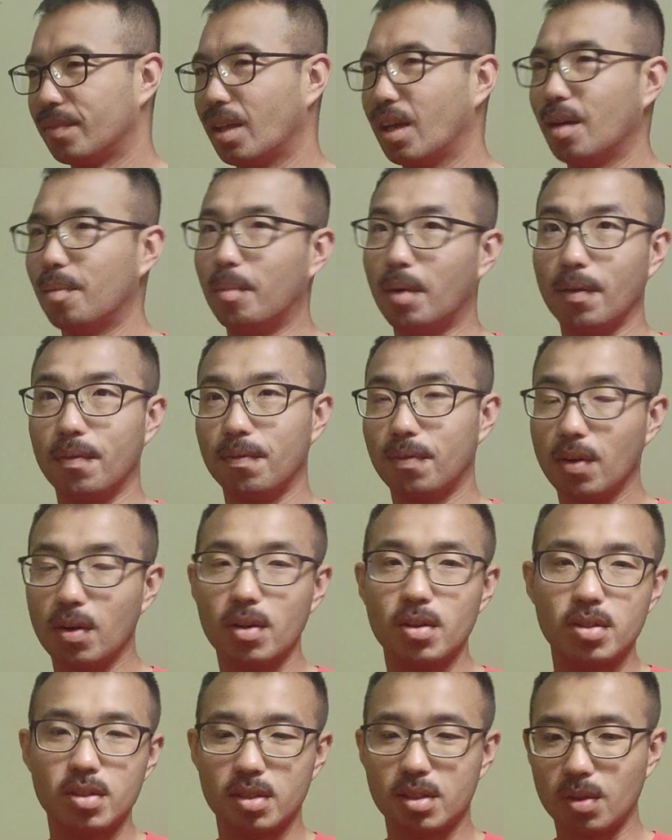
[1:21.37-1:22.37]
that my
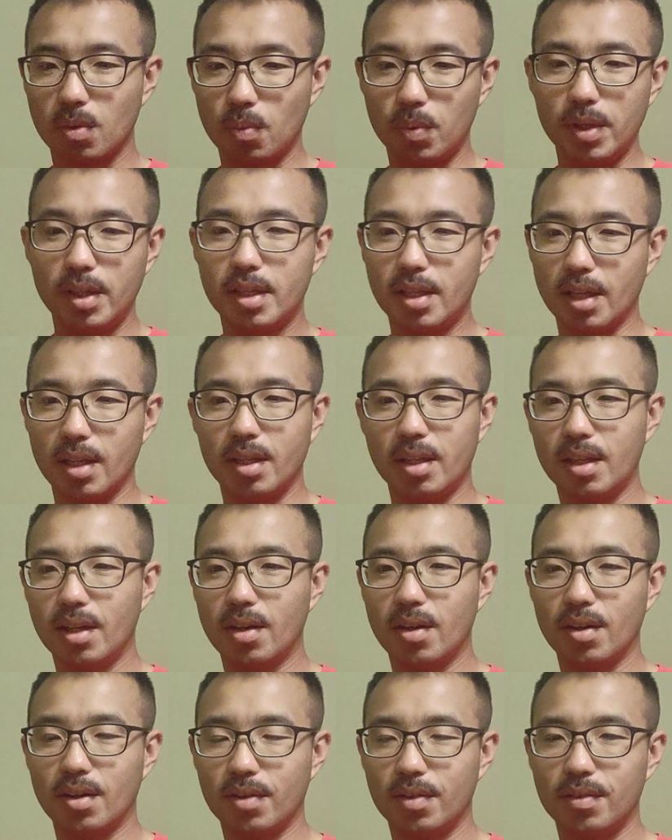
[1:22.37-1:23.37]
first weekend
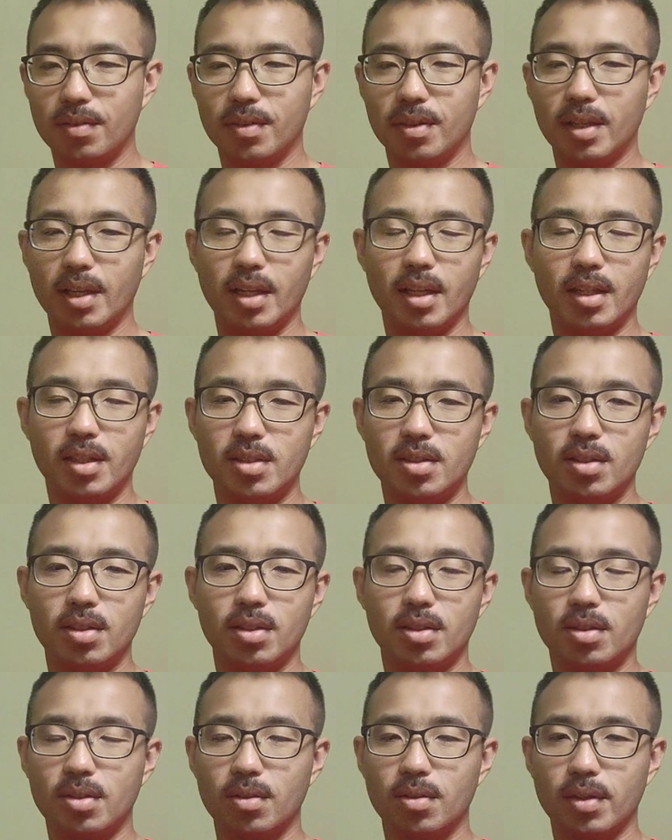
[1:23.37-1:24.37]
here, getting
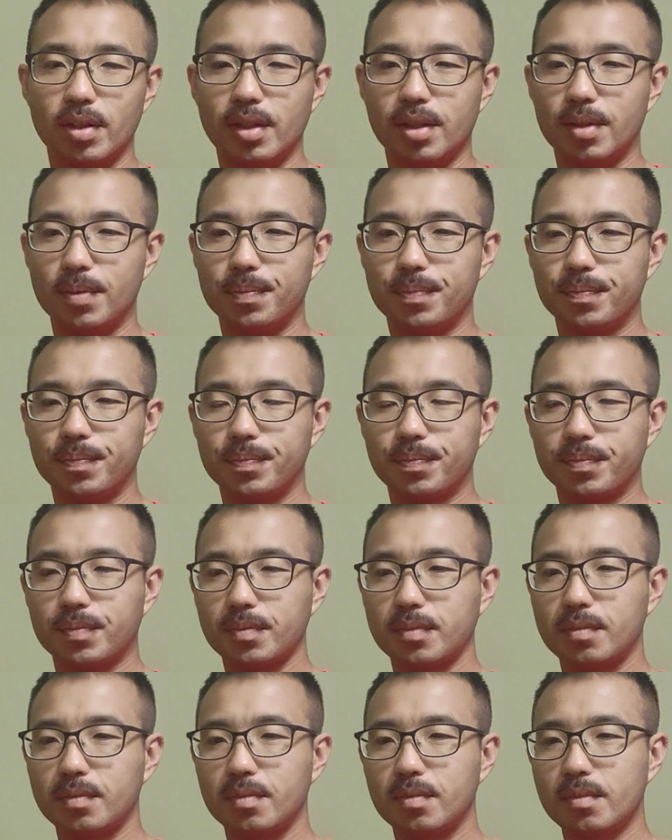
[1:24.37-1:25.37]
to Korea,
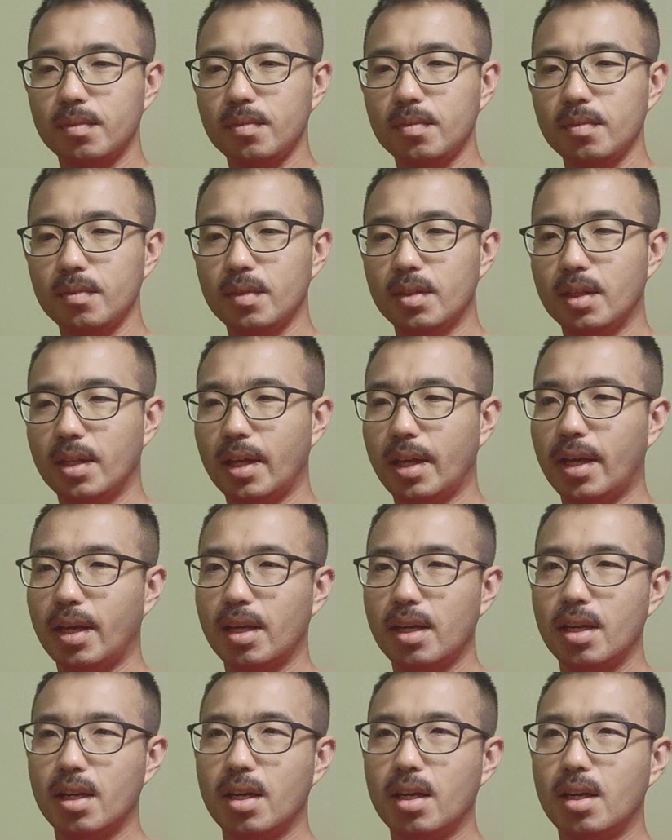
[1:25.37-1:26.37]

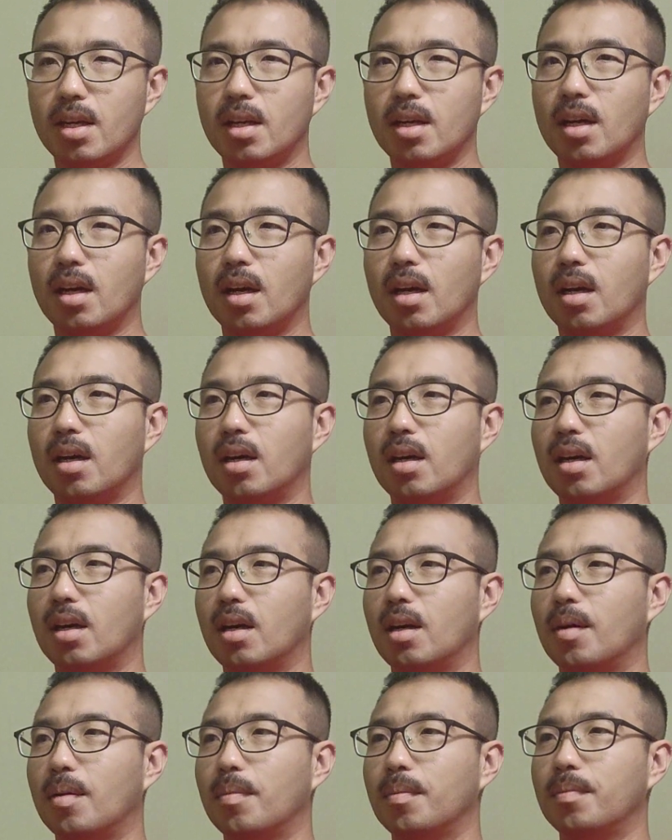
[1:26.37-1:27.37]
that
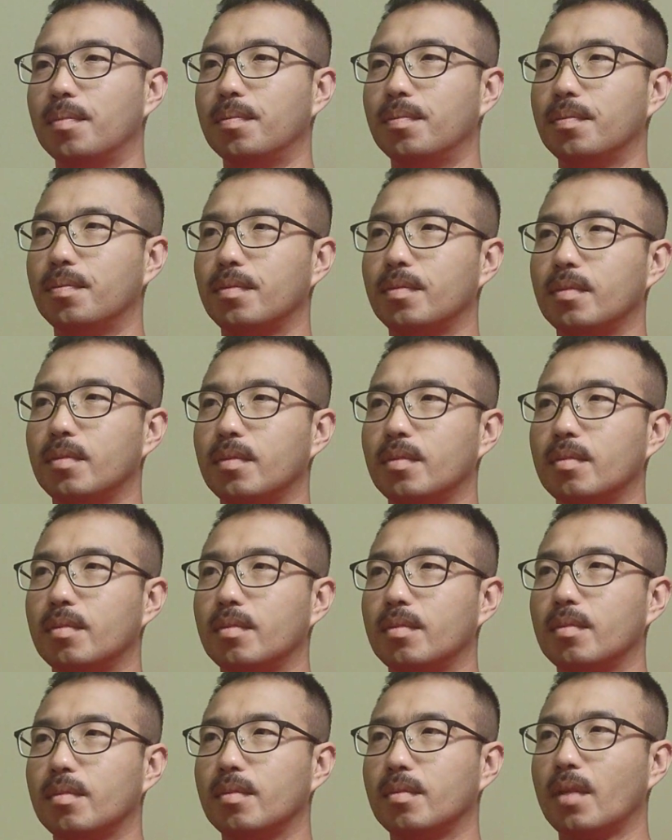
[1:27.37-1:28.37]
um,
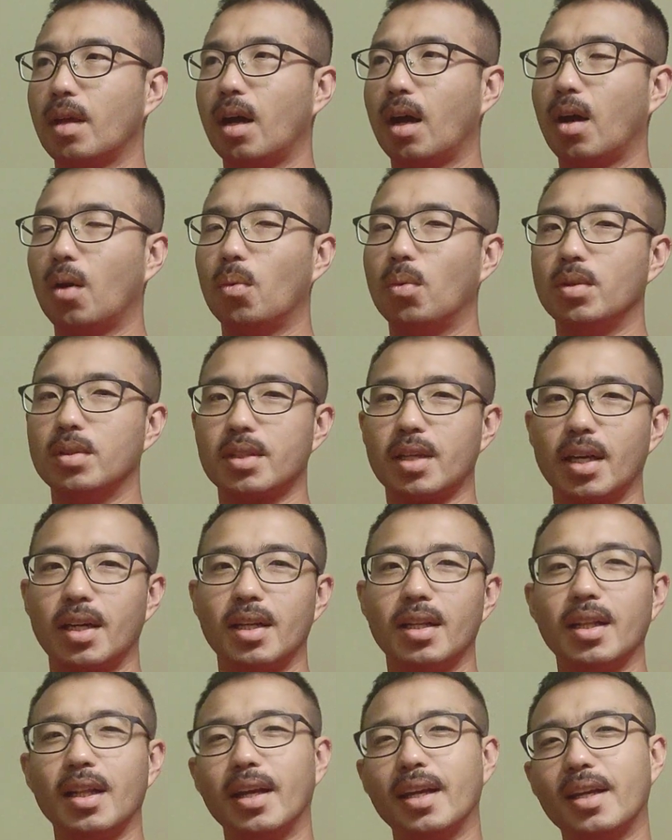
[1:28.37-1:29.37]
I was
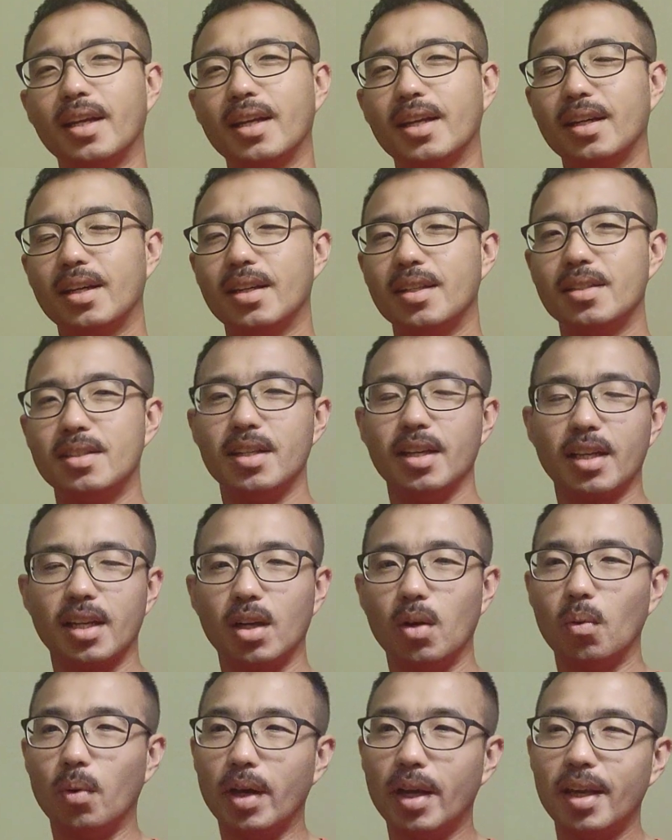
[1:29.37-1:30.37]
kind of like
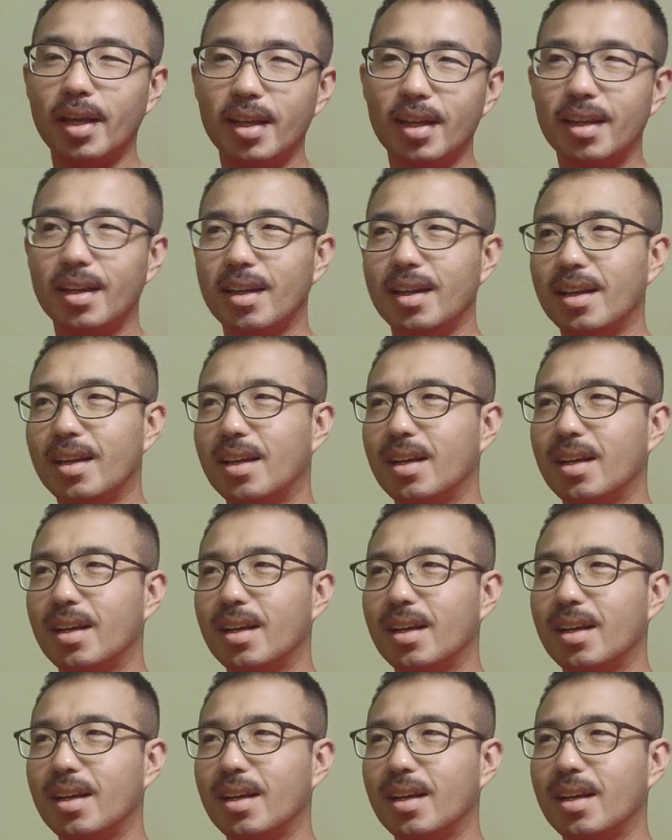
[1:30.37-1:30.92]
taken away